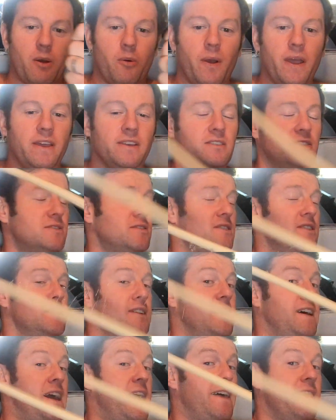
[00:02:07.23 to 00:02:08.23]
my waist,
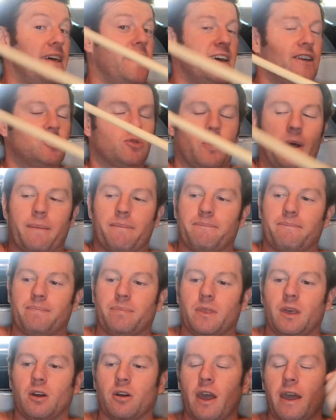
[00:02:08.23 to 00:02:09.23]
and then I swim.
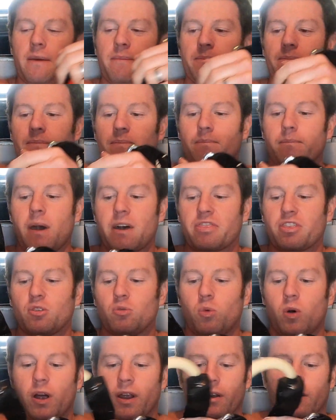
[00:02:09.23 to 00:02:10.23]
Okay,
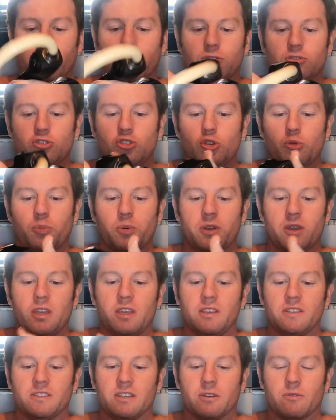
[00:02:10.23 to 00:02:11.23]
method one, super
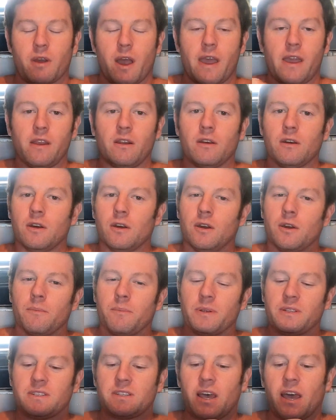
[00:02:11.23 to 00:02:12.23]
easy, right?
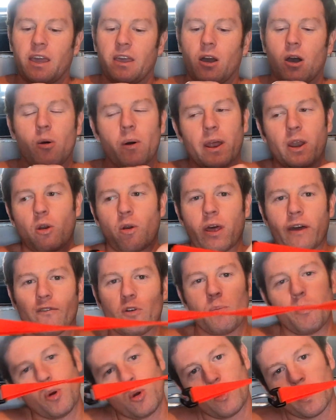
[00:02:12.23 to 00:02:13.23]
But say, oh, I don't have
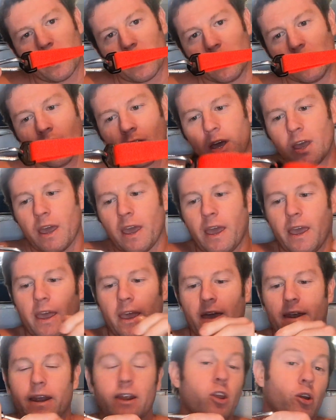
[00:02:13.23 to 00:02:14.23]
a buoy
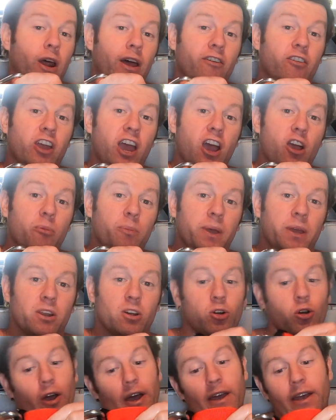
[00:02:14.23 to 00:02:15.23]
and I don't have a
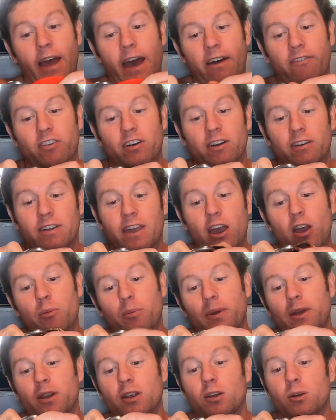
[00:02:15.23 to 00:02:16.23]
carabiner, or I have a
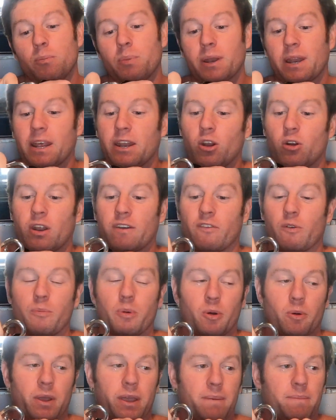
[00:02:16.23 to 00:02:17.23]
carabiner but I don't have a
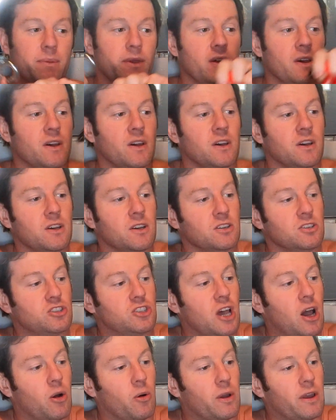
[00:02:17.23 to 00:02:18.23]
buoy.
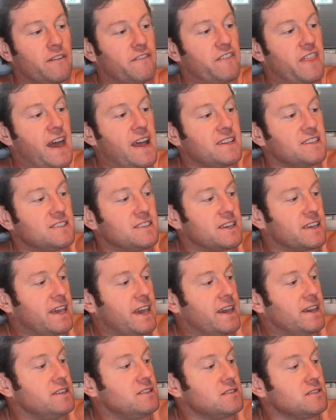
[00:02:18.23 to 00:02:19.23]
So if that's the
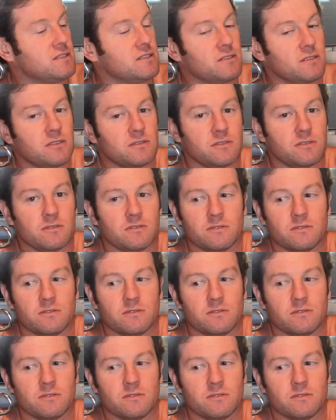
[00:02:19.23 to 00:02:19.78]
case,